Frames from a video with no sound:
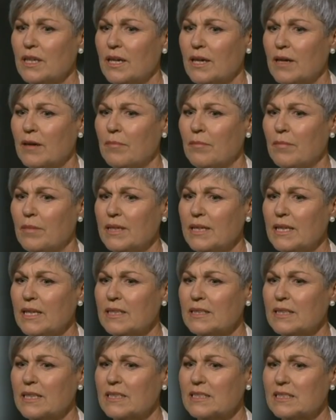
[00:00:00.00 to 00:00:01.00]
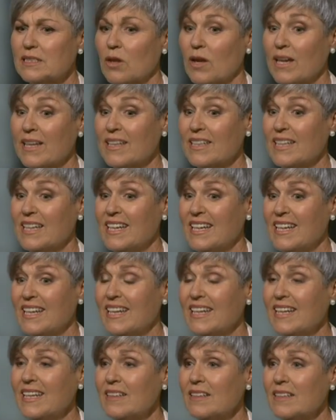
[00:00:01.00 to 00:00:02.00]
um, it, it's like a king
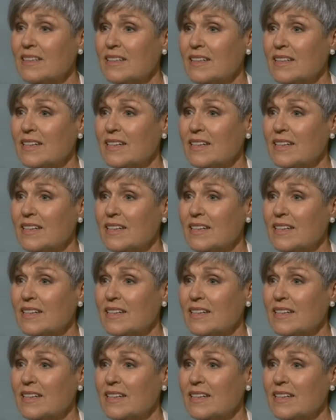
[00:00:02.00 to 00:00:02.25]
hit.